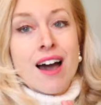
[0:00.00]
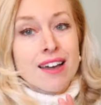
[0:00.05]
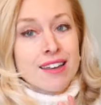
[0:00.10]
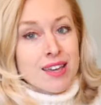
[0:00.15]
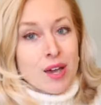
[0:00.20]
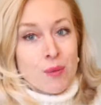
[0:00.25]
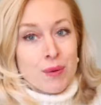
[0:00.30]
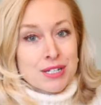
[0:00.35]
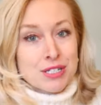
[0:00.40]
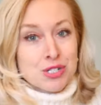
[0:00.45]
I
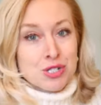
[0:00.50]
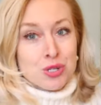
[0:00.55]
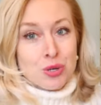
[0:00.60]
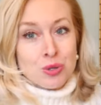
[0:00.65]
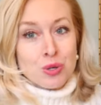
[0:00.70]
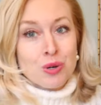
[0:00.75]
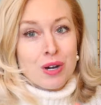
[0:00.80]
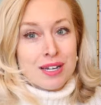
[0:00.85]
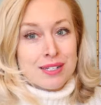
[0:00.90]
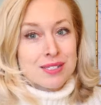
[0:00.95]
can't wait to show
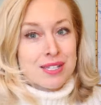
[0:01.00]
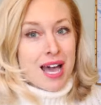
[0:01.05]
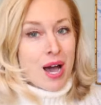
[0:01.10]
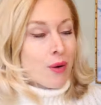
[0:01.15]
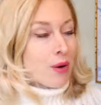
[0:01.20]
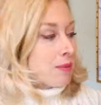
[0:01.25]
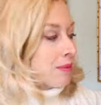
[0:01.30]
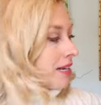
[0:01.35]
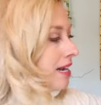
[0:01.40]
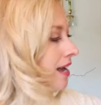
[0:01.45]
you guys
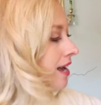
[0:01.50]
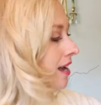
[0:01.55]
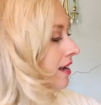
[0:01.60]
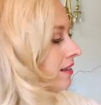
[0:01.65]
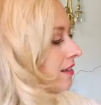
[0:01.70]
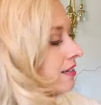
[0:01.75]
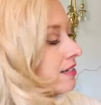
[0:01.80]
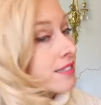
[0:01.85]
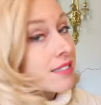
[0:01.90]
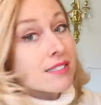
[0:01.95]
how I'm gonna
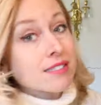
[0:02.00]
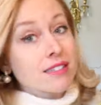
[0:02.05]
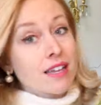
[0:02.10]
hang this.